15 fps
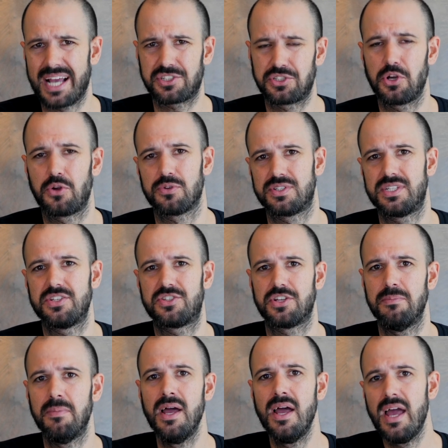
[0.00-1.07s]
external
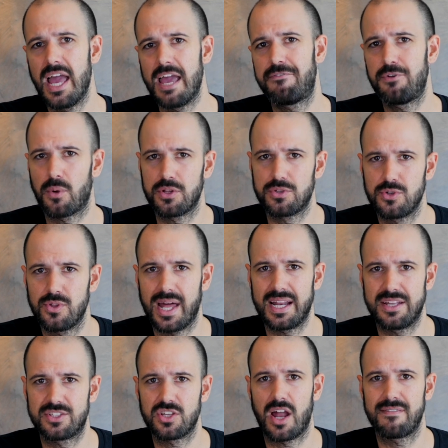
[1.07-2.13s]
system if you wanna do that
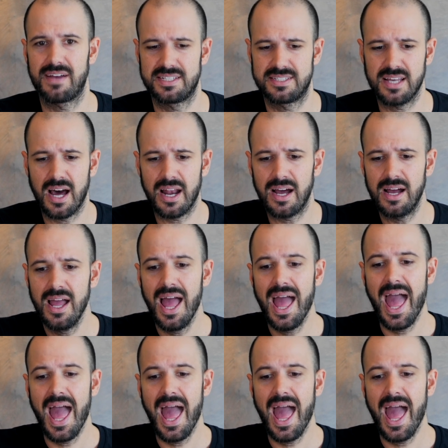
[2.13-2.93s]
inside of Asana.